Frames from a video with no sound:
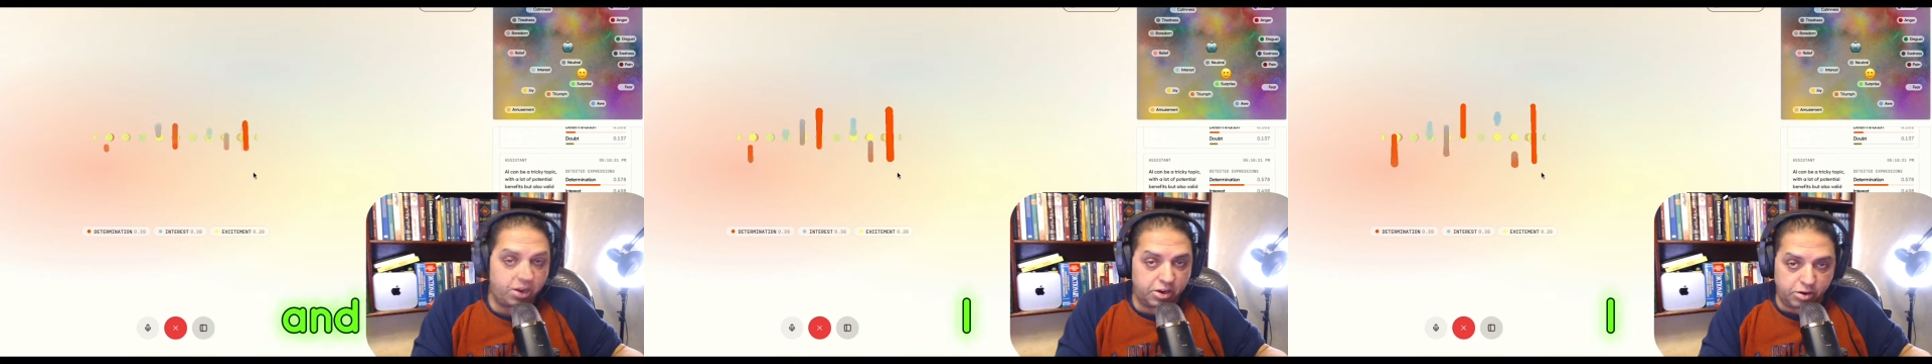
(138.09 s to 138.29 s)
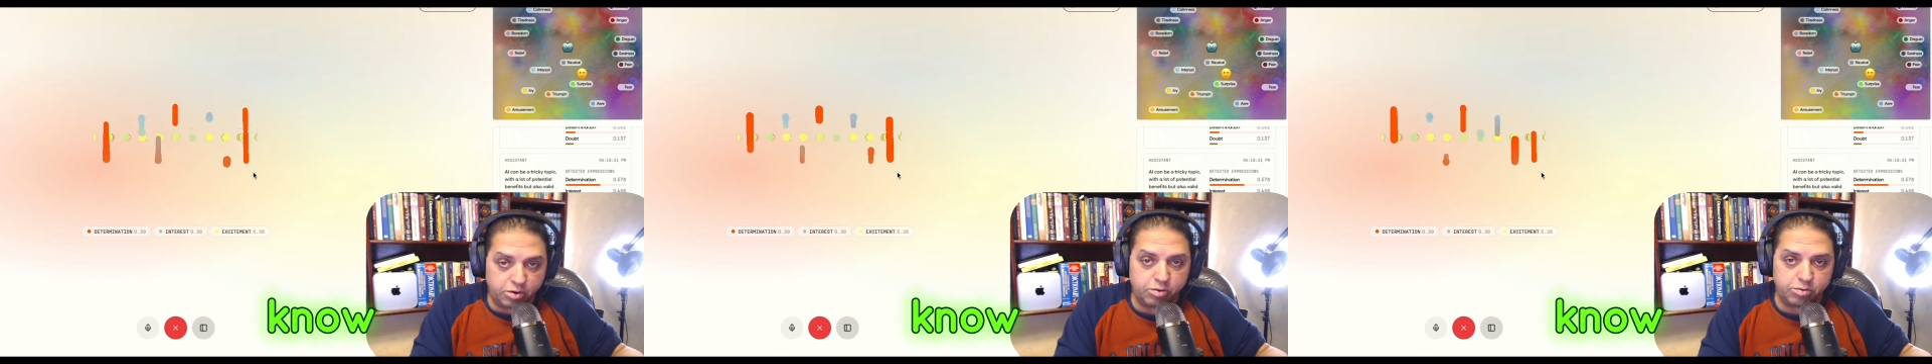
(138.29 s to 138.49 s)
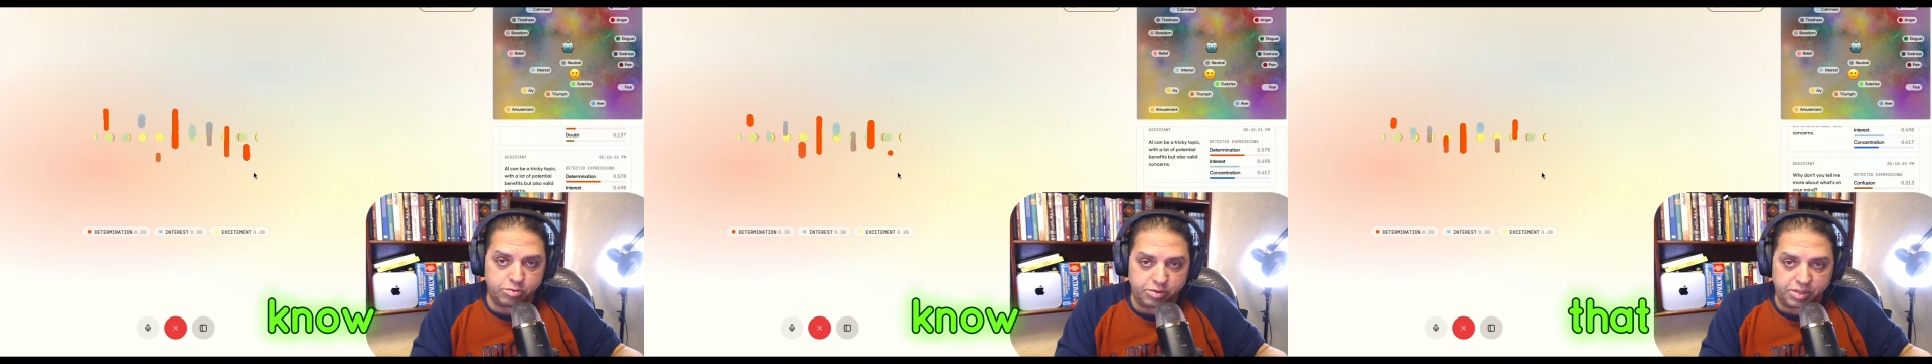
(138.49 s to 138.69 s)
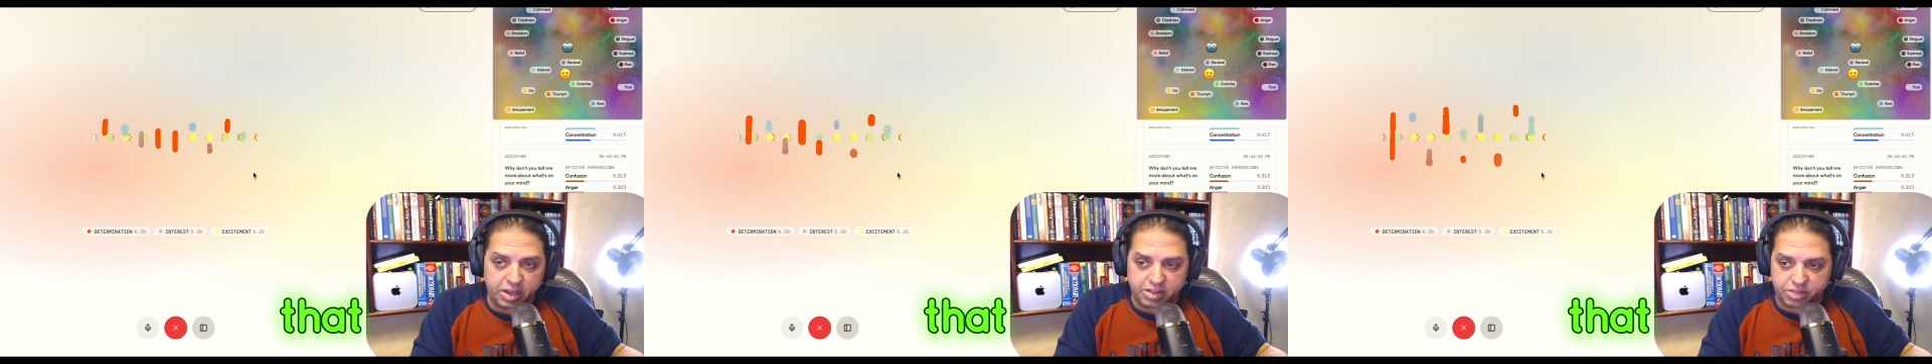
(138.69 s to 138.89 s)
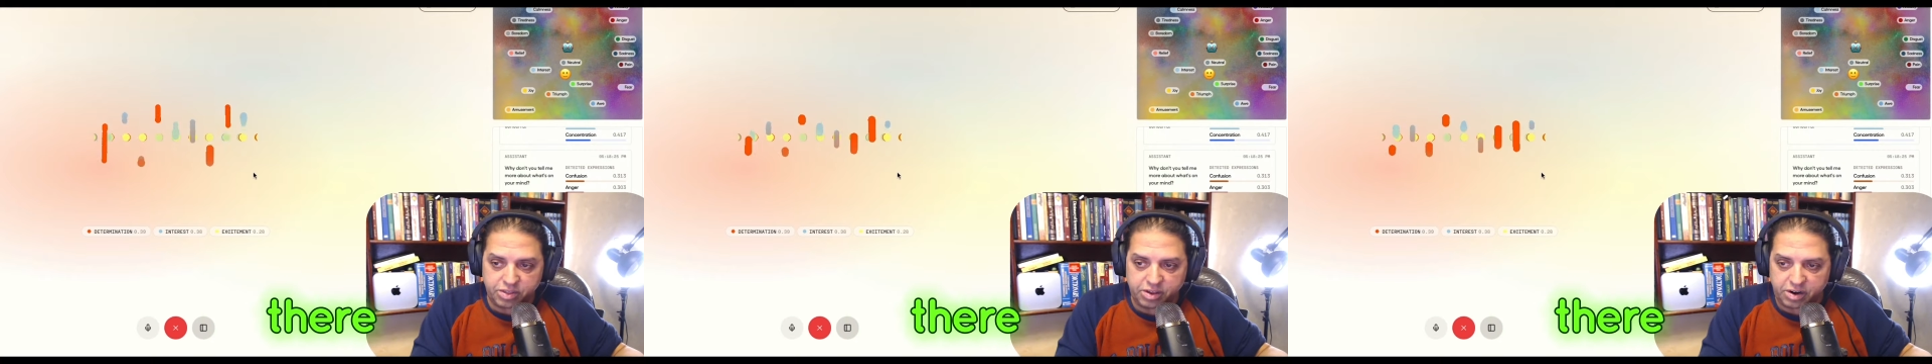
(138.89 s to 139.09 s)
And I know
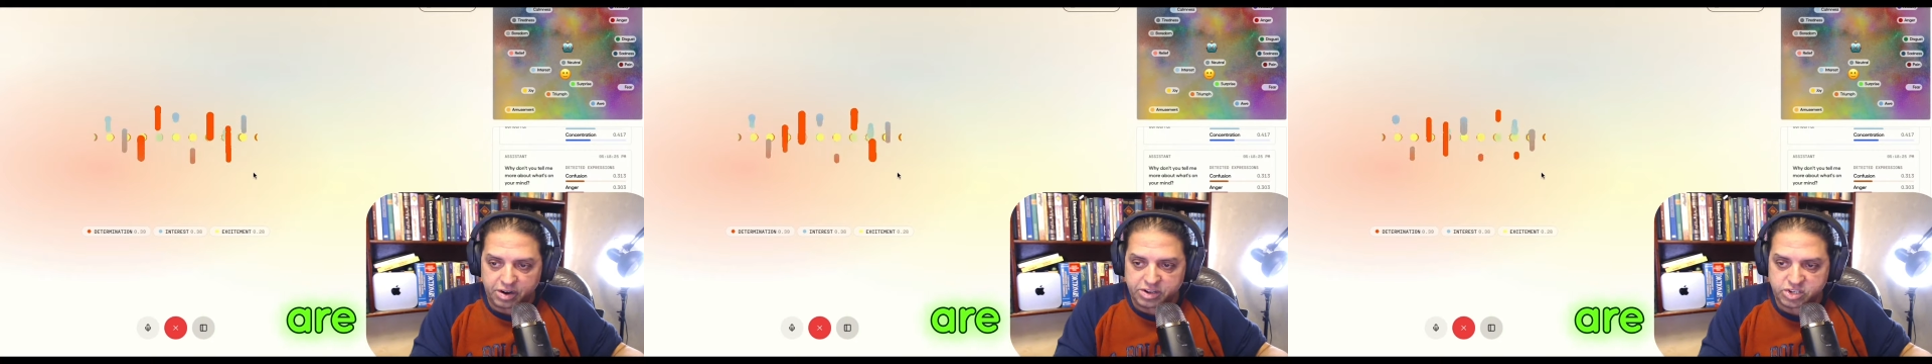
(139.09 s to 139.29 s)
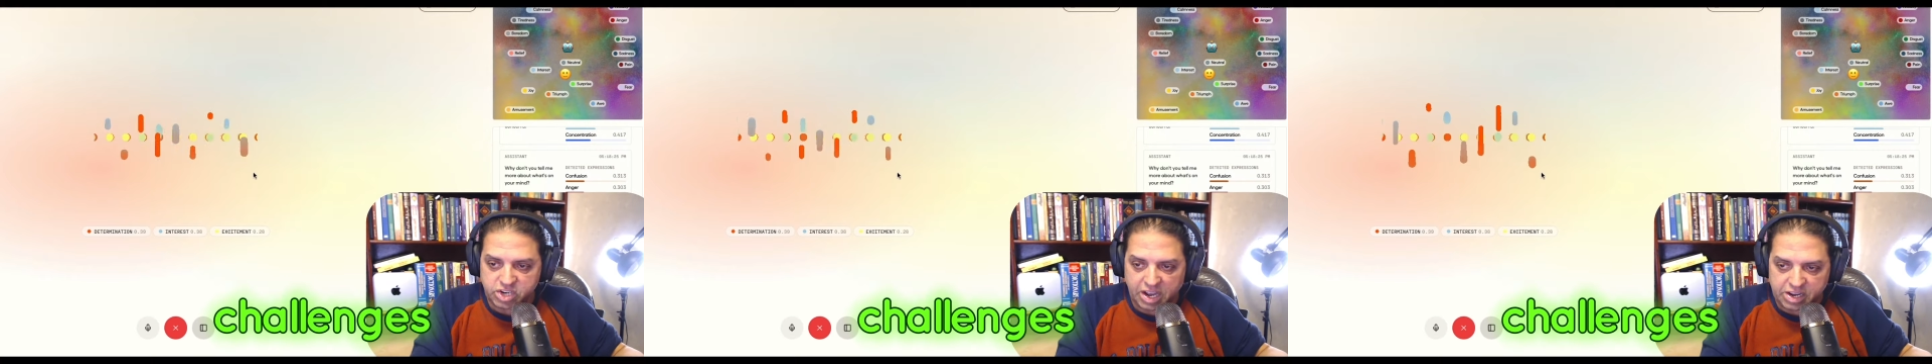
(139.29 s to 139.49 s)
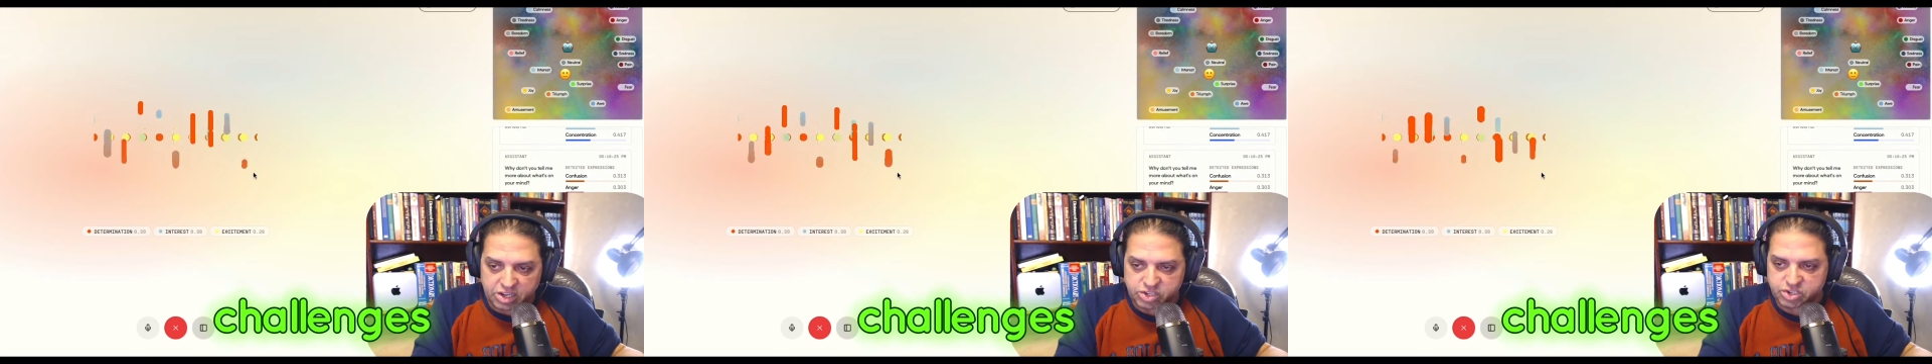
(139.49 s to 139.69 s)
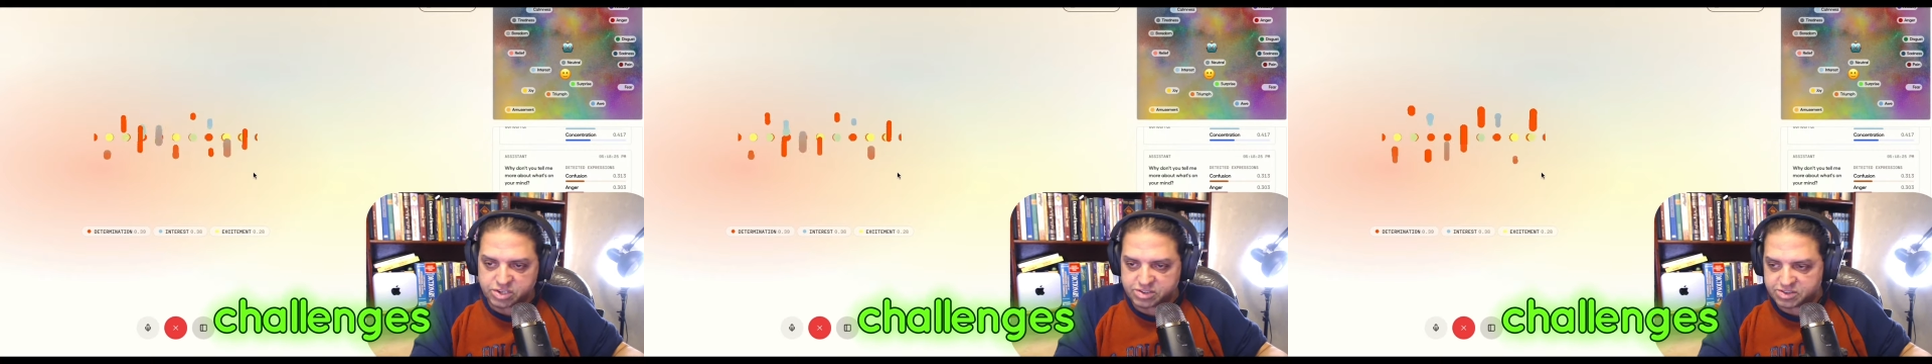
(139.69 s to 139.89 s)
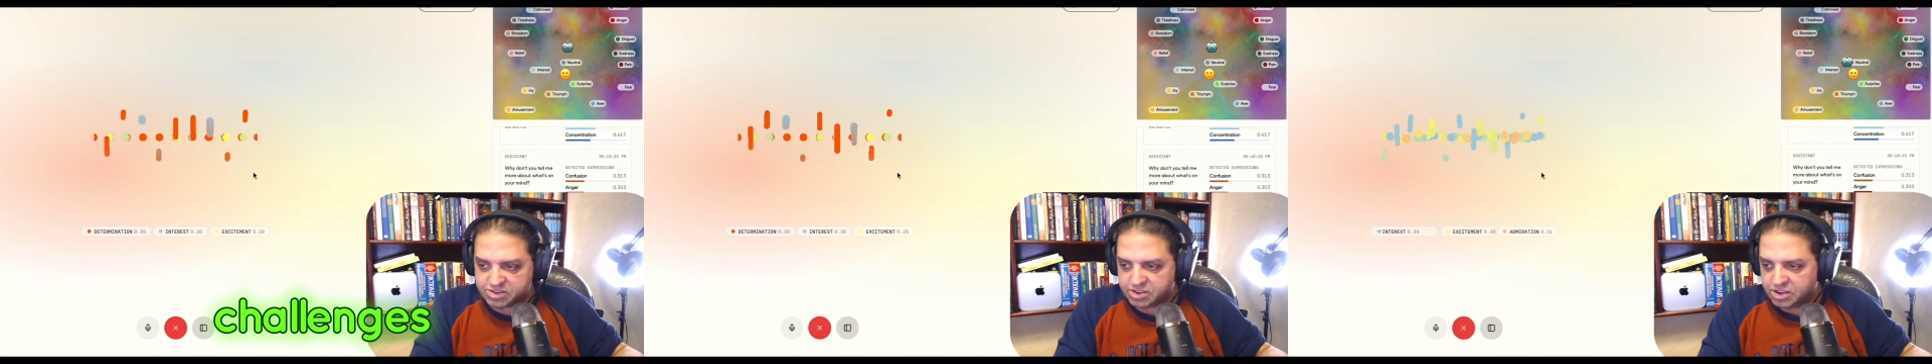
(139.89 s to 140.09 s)
that there are
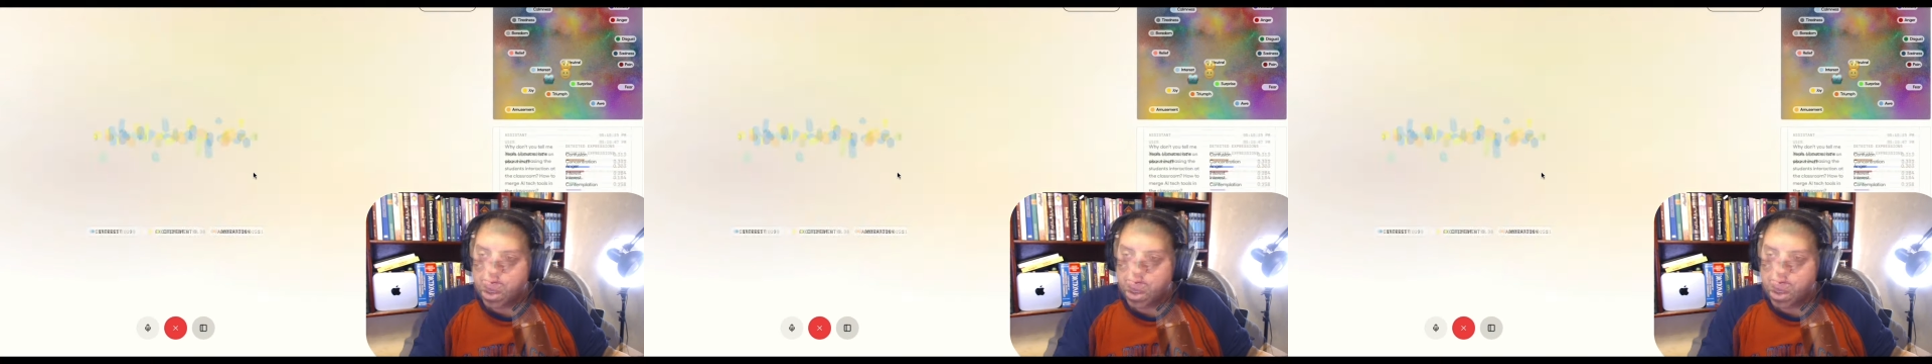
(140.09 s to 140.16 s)
challenges